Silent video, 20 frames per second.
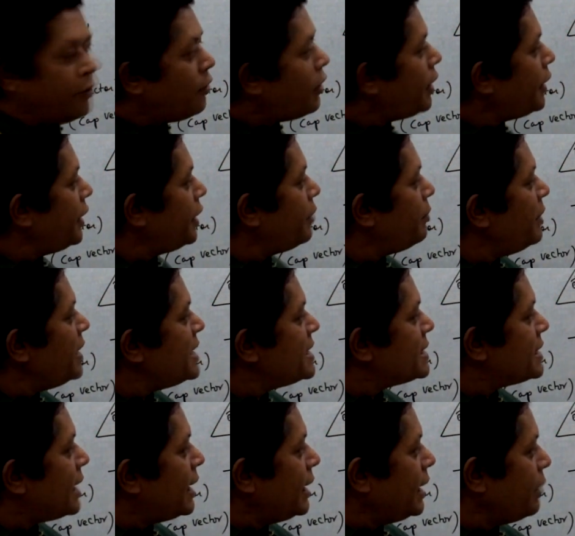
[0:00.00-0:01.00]
What it
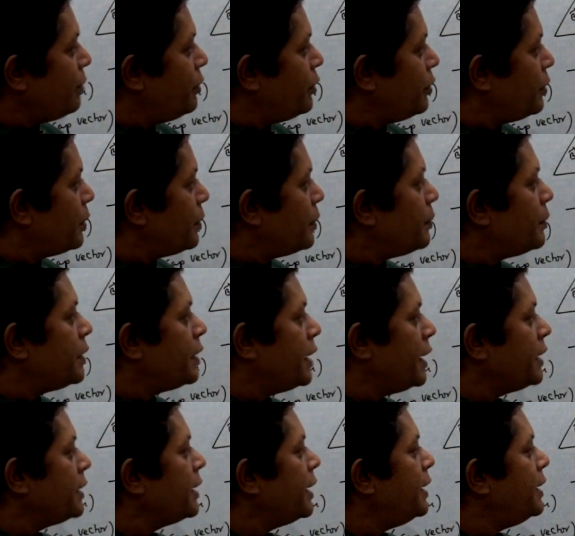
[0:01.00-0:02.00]
means that if you
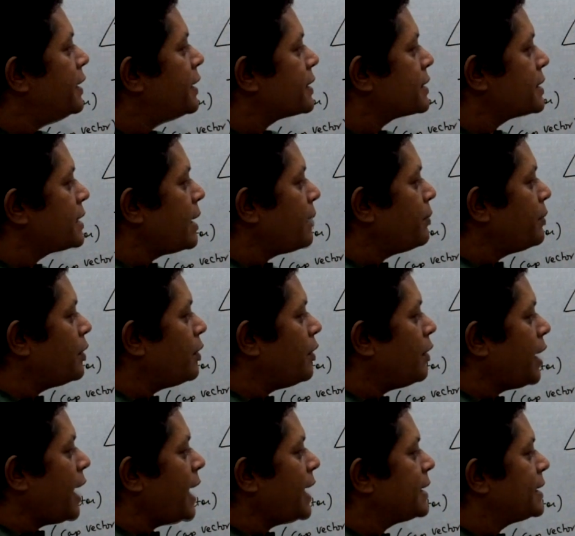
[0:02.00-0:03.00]
take the intercept
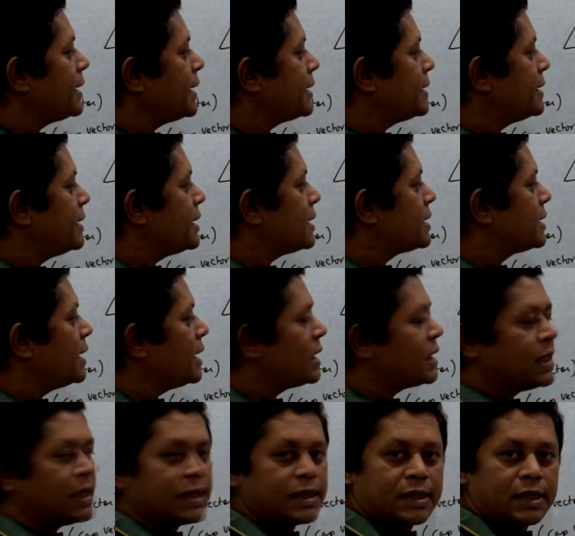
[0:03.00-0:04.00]
on x-axis,
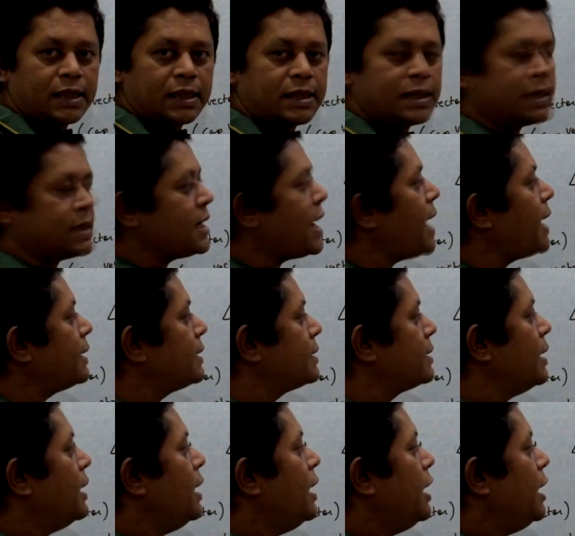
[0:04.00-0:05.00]
this distance is
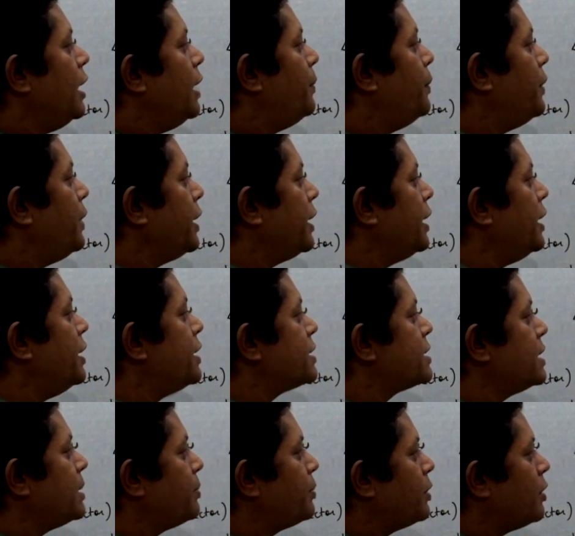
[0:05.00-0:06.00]
x. If you take
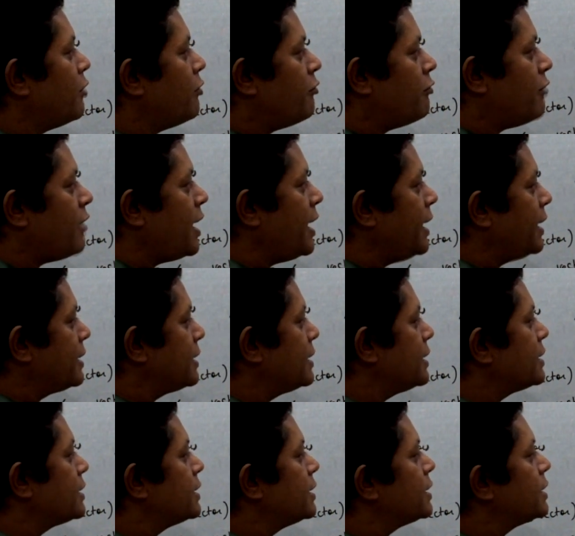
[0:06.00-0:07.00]
intercept on
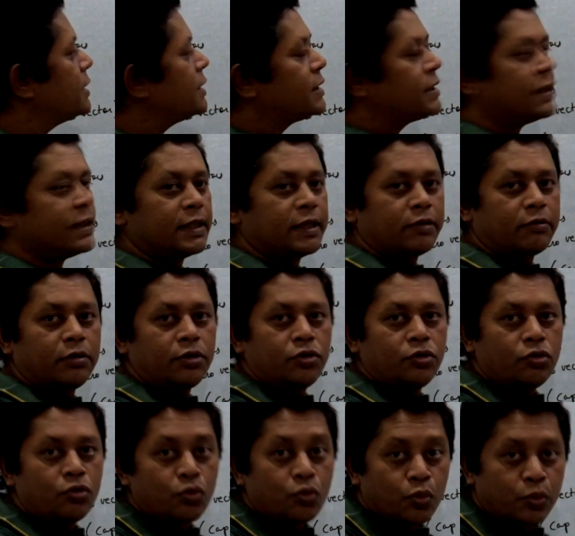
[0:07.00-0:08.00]
y-axis, this distance is equal
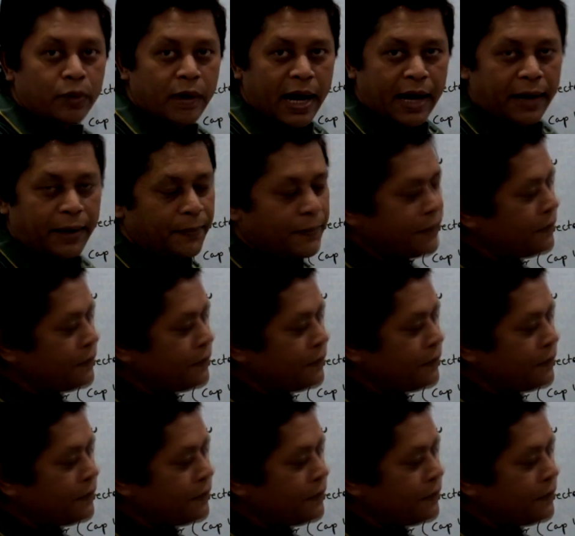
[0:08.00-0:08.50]
to y.